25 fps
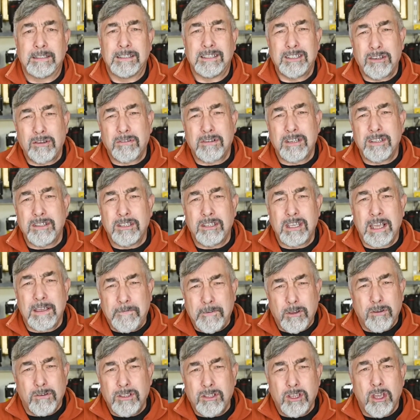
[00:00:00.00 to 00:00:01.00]
If
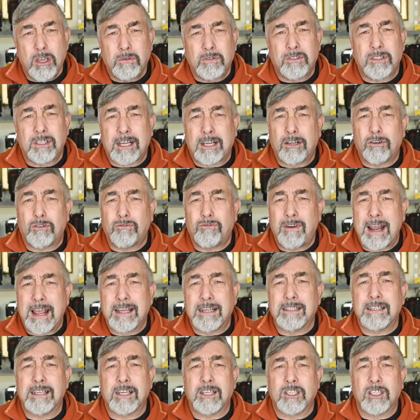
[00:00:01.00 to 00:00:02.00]
you can use the
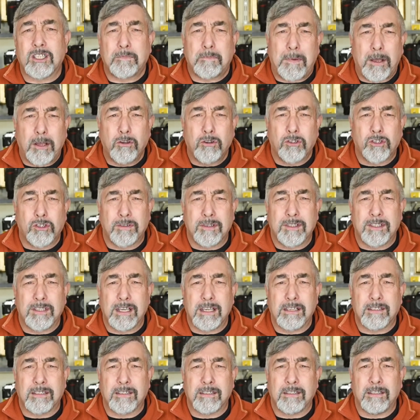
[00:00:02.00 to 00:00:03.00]
correct exposure in
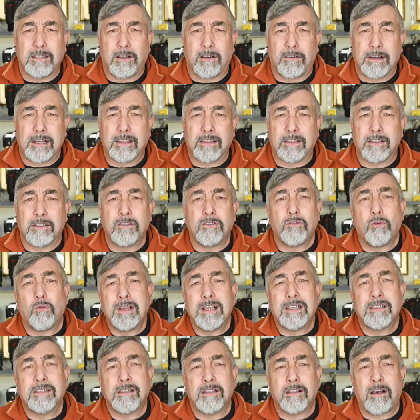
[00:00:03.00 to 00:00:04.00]
decent light, the
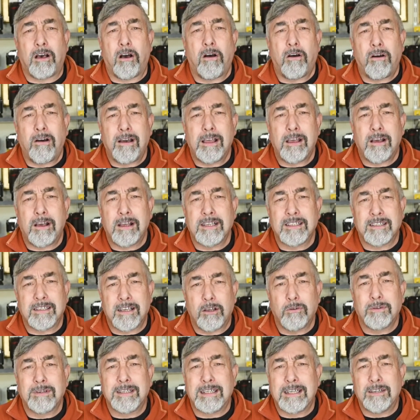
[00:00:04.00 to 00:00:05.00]
noise that the high
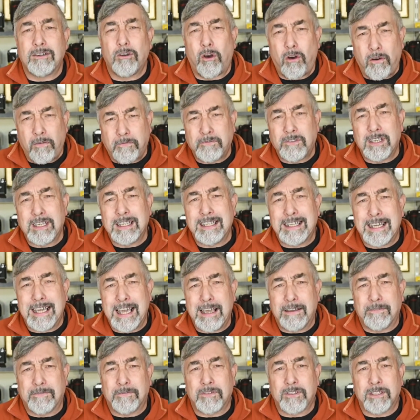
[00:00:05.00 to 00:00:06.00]
ISO often
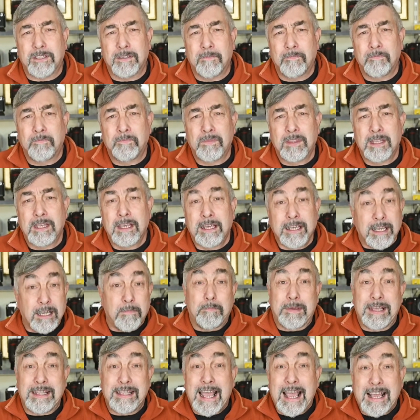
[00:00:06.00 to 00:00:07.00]
gives can
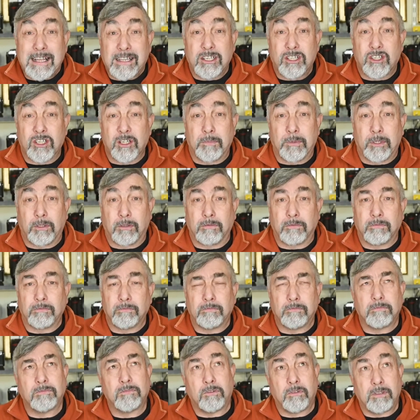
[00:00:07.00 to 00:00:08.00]
be negligible,
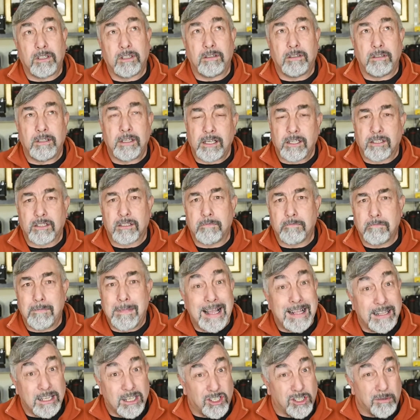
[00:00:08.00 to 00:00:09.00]
or at least
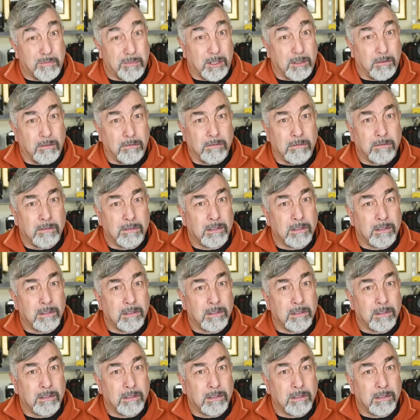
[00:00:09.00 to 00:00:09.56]
manageable.